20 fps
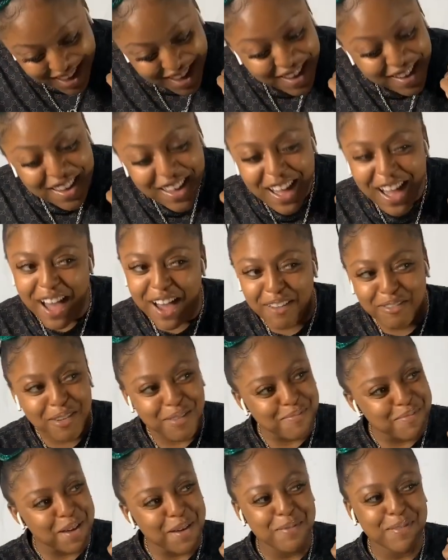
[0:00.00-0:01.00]
I
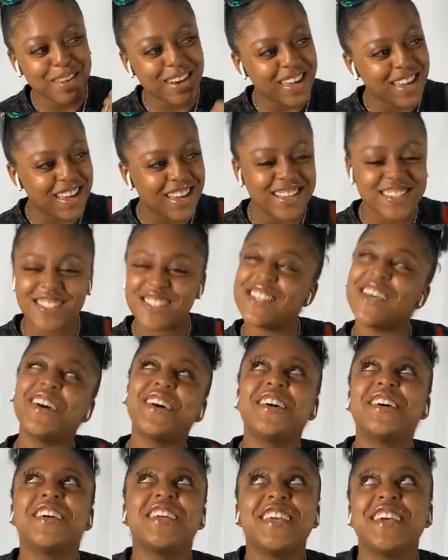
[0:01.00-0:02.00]
remember that.
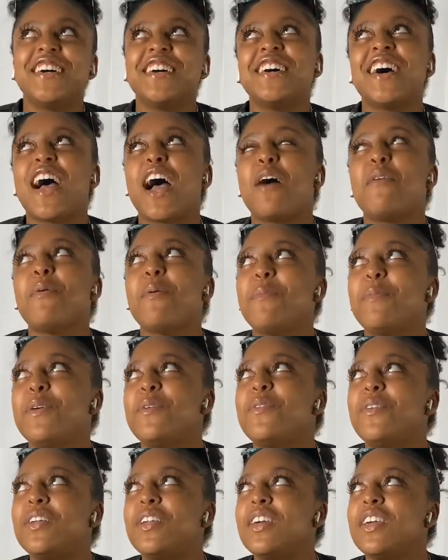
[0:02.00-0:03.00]
So yeah, I would be
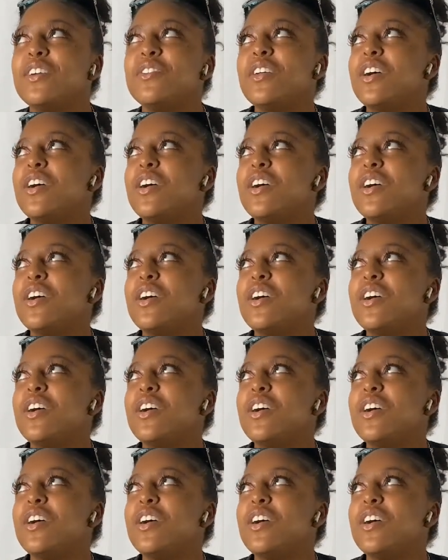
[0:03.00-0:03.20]
one of,